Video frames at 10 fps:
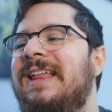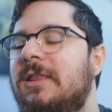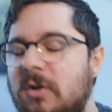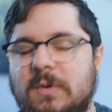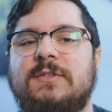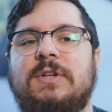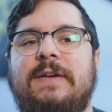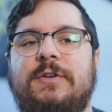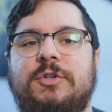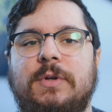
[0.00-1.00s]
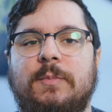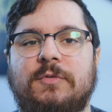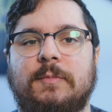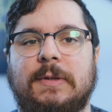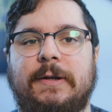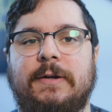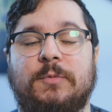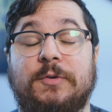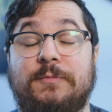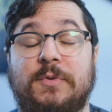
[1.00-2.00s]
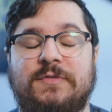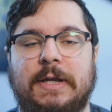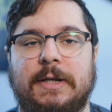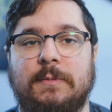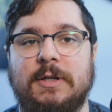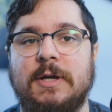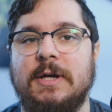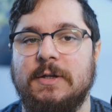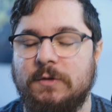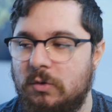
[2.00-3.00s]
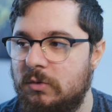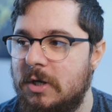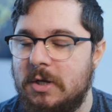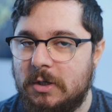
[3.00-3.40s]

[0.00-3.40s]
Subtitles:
no one's going to ever shoot a moving enemy. So